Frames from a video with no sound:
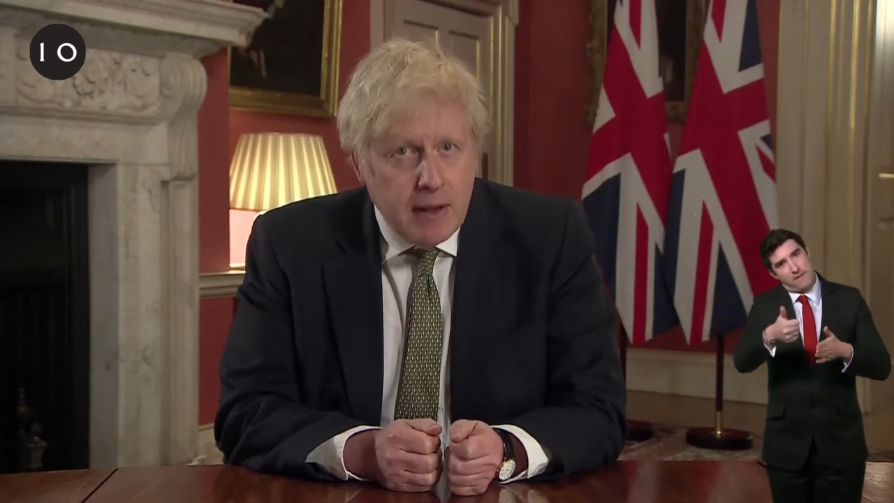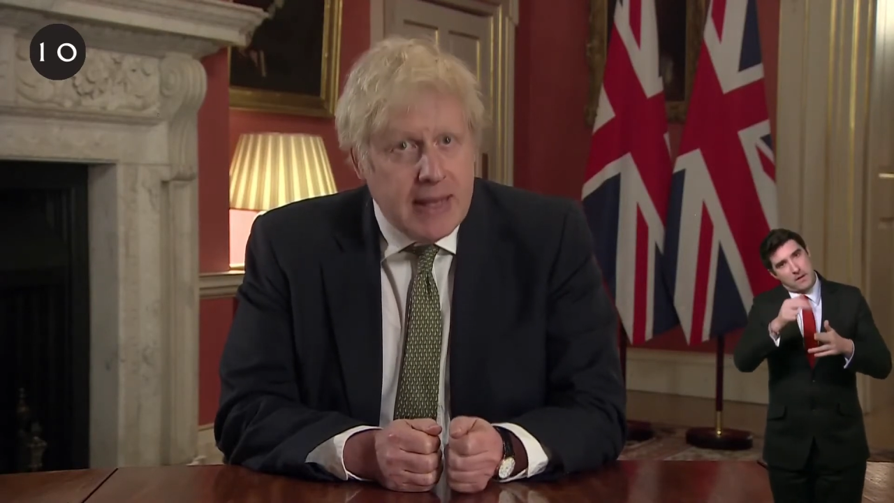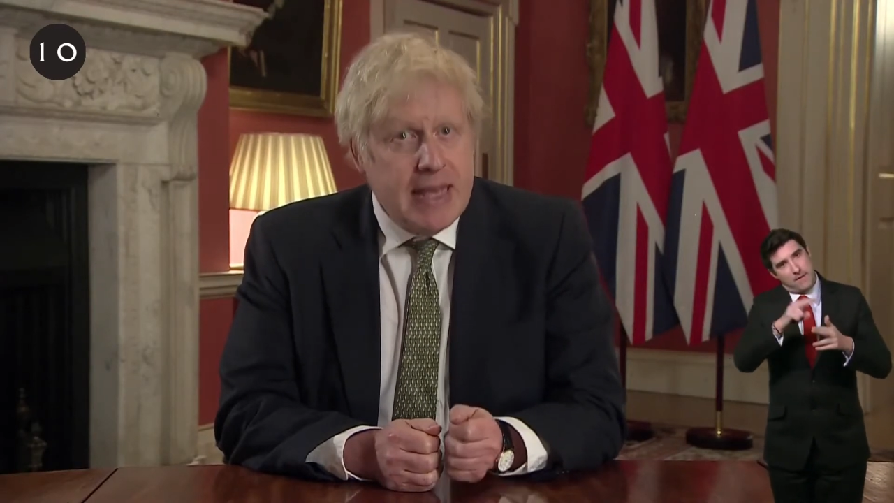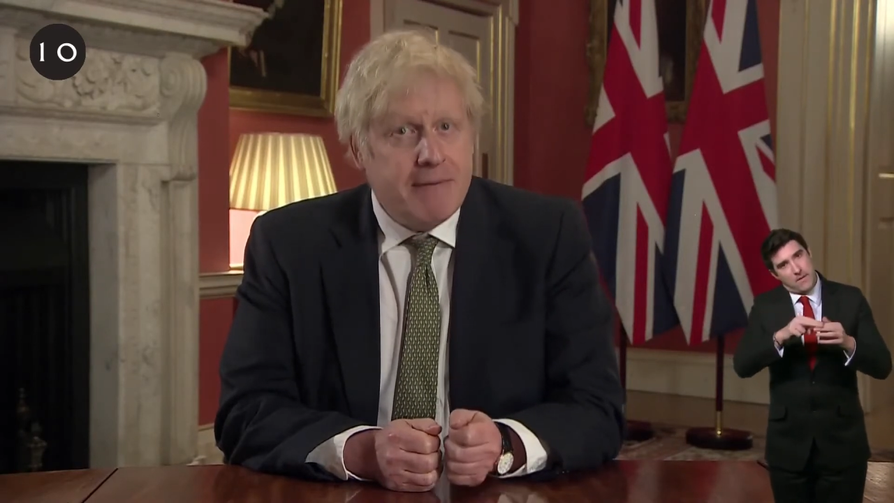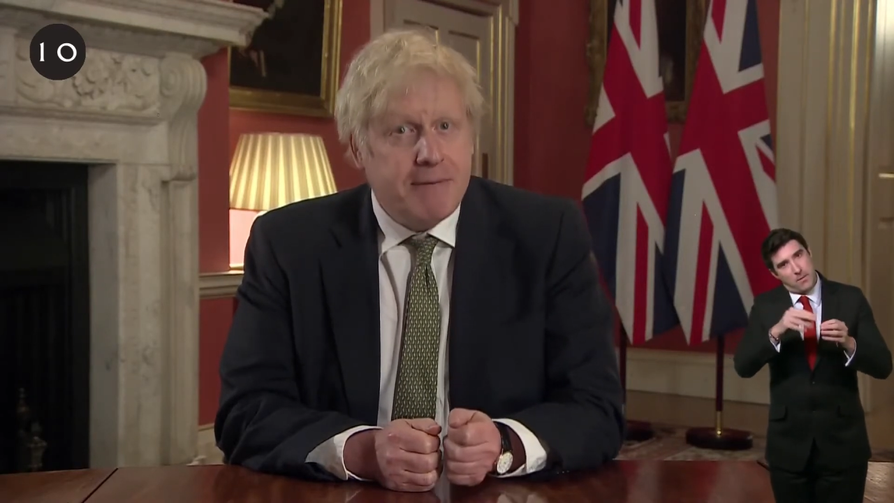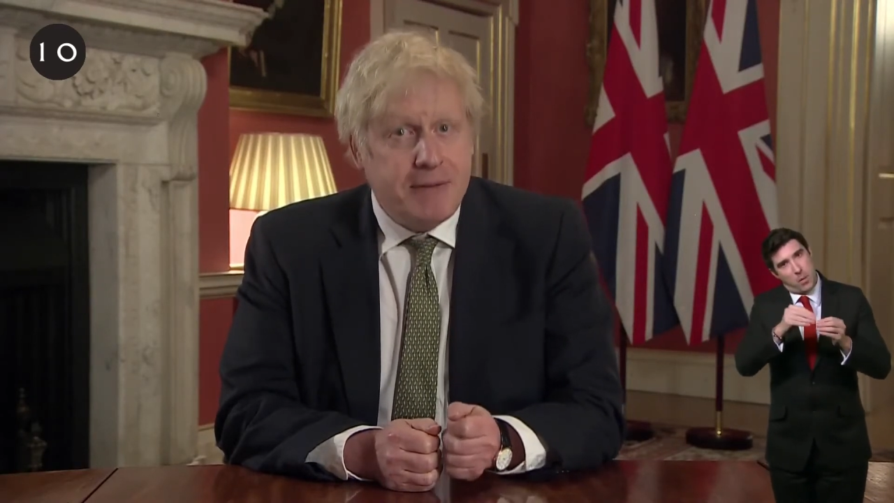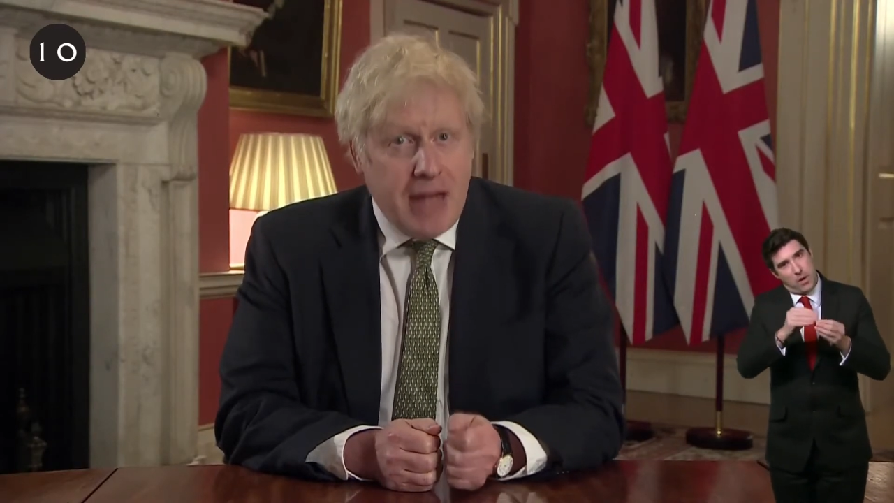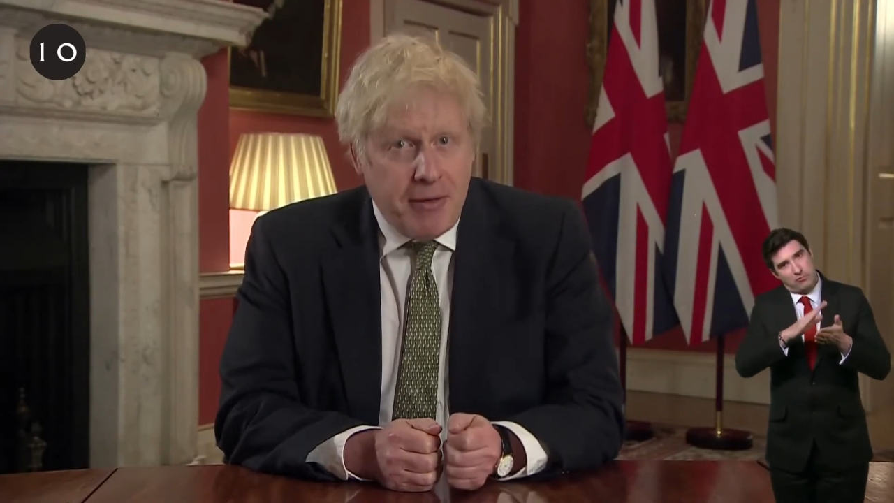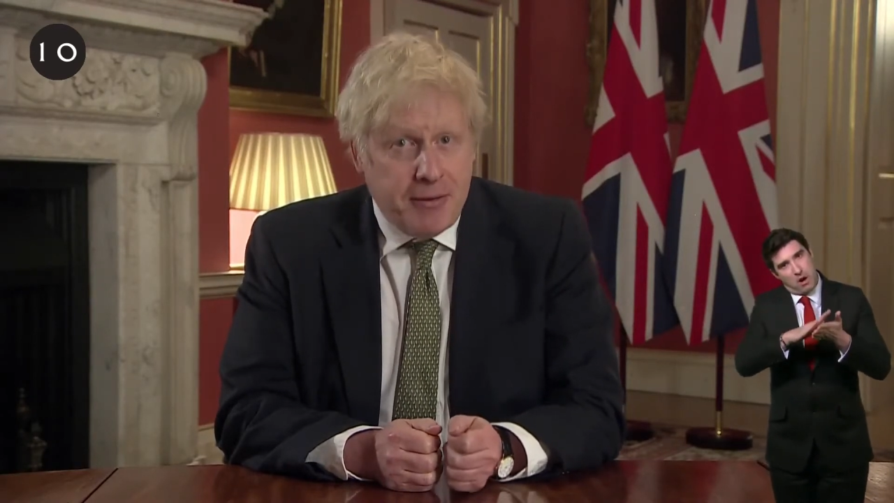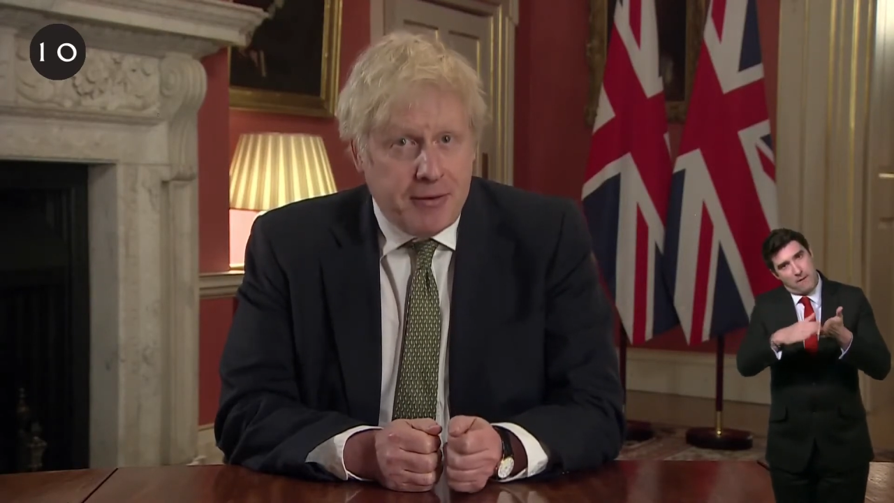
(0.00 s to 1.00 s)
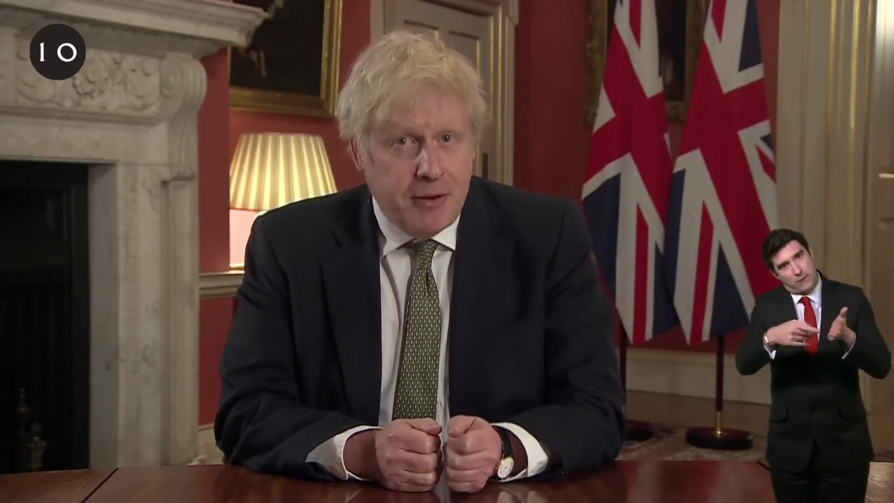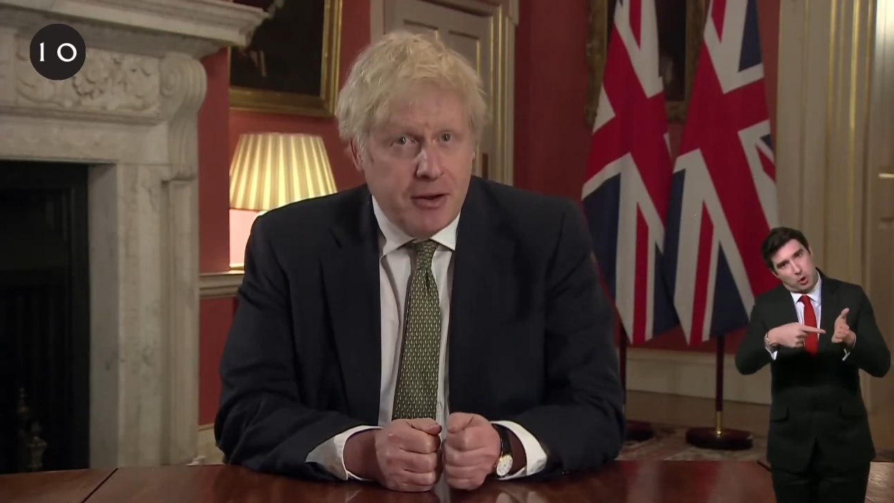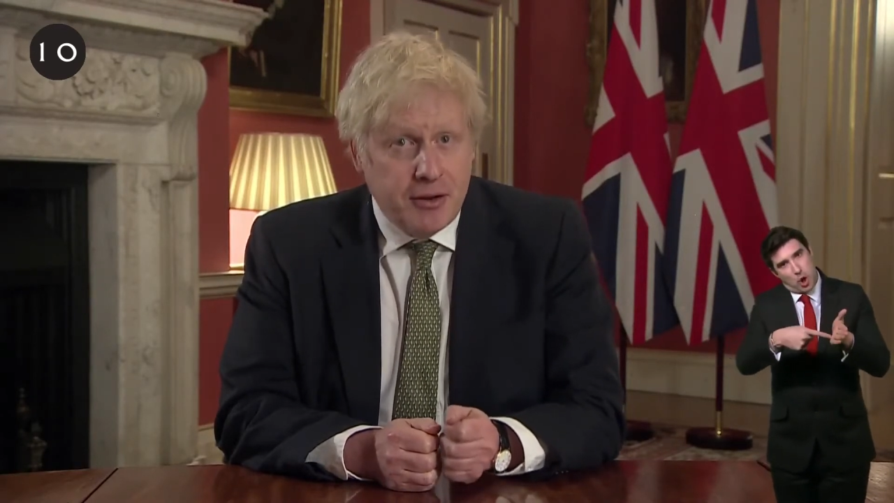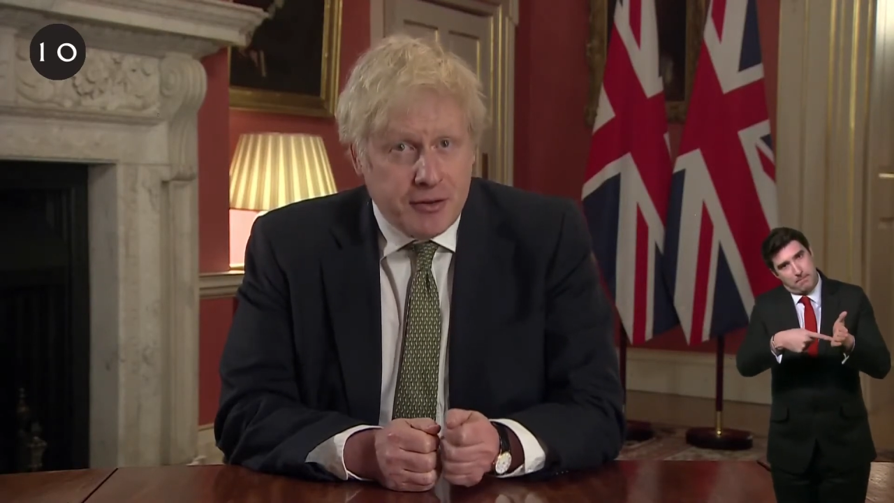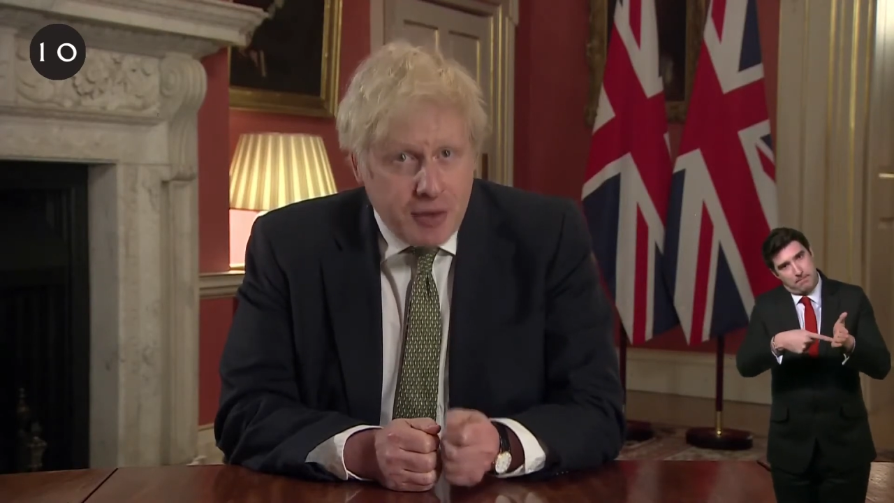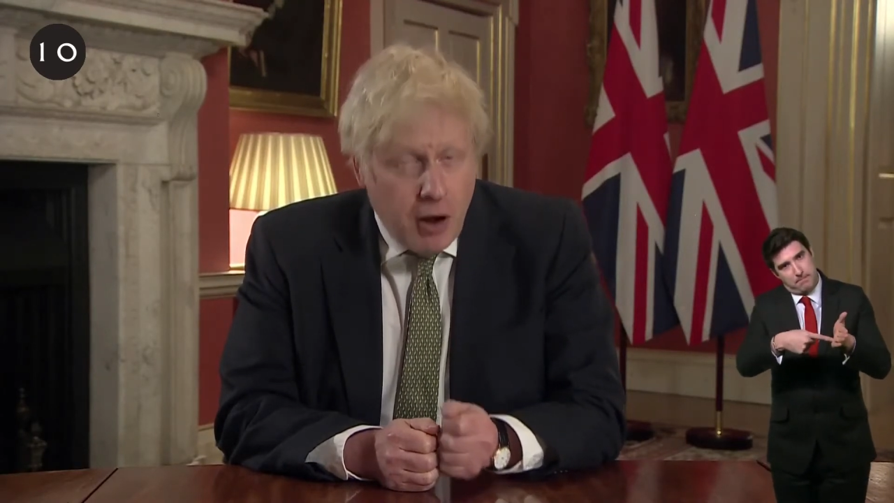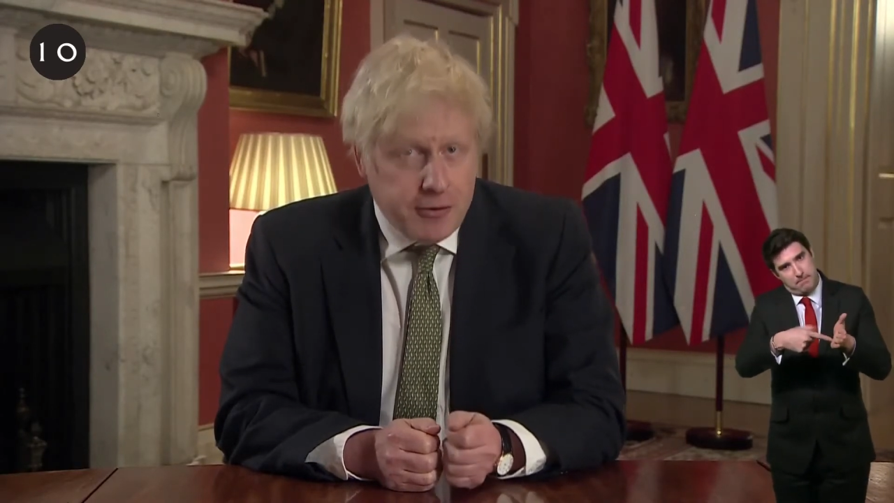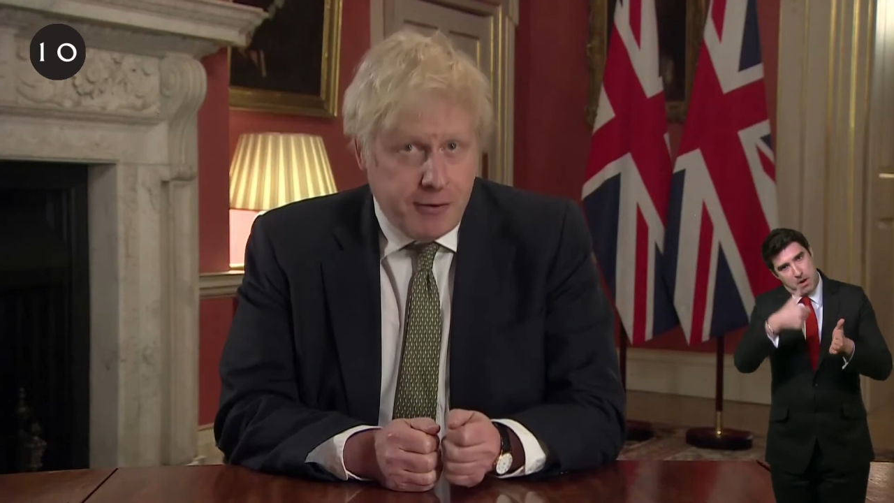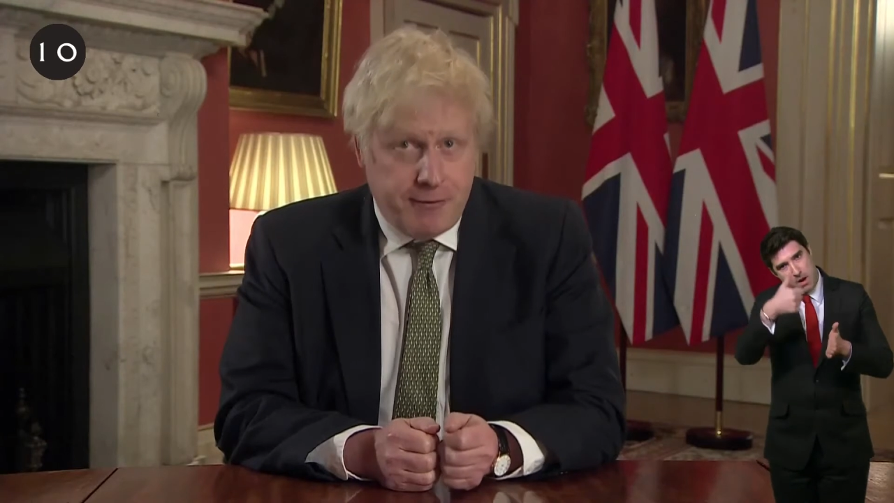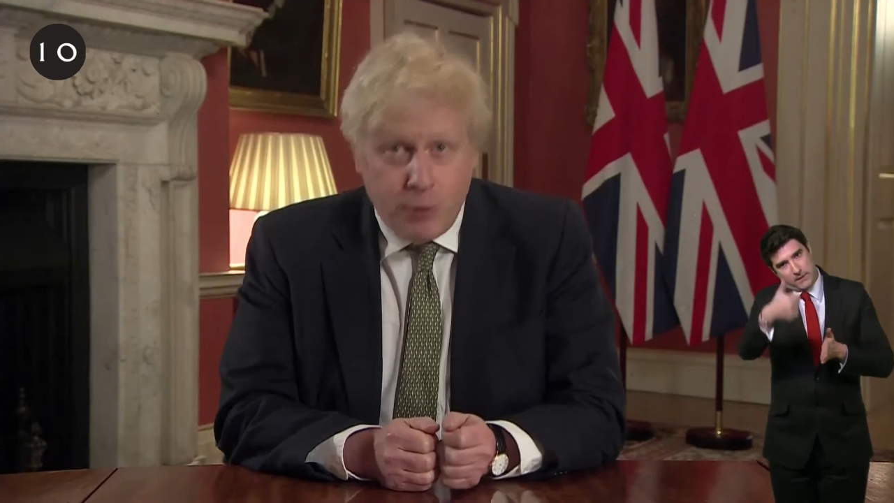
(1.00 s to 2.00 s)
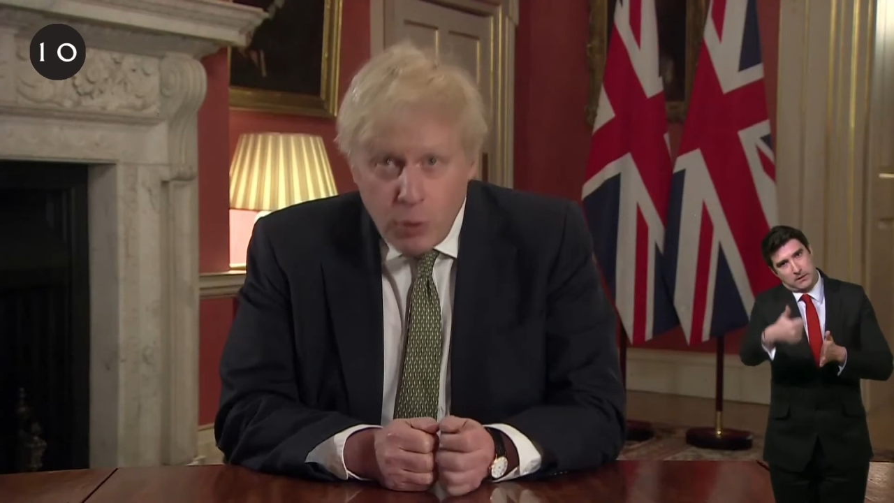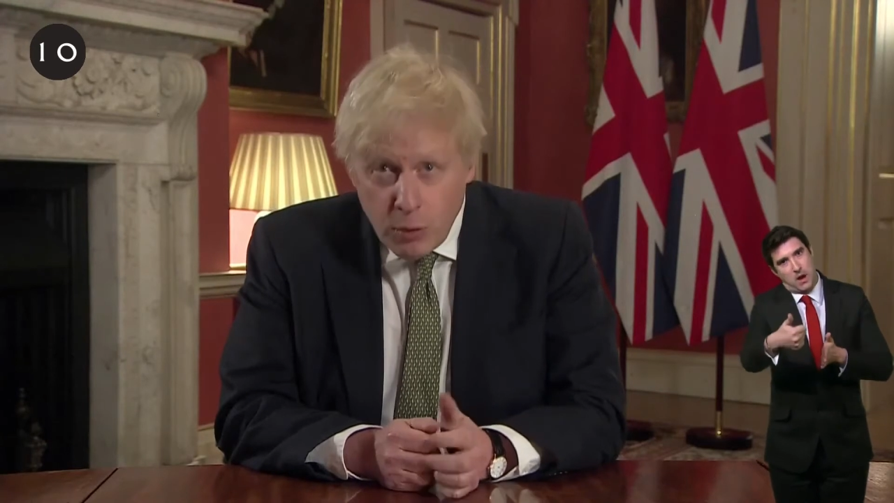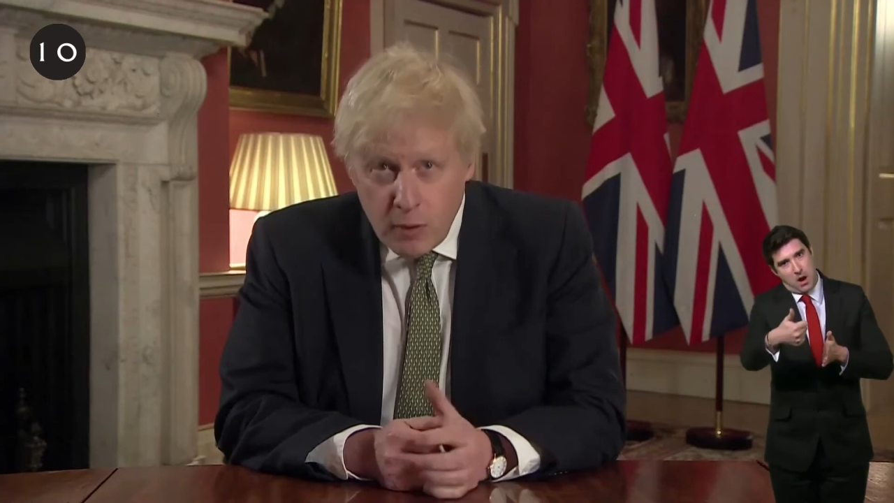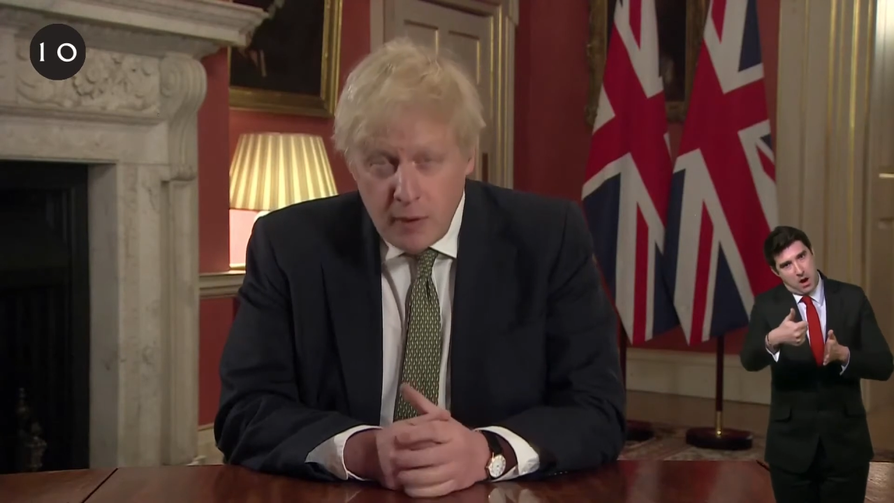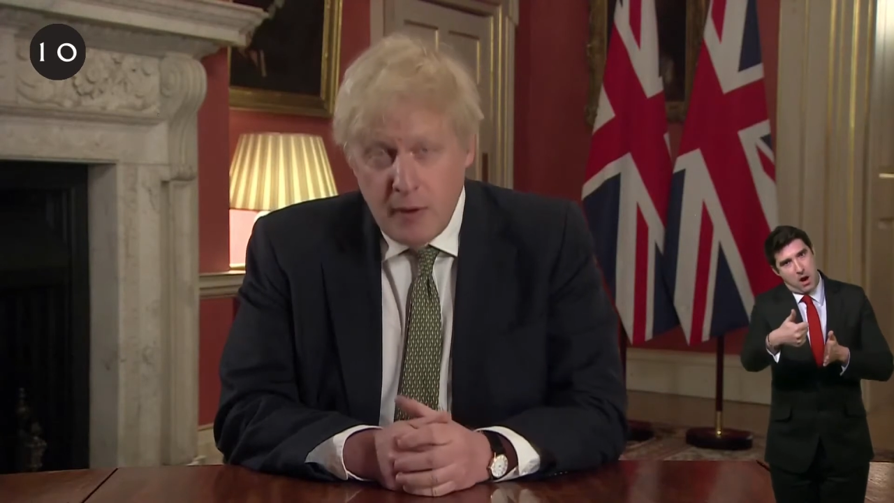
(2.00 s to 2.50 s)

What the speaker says: if deaths start to fall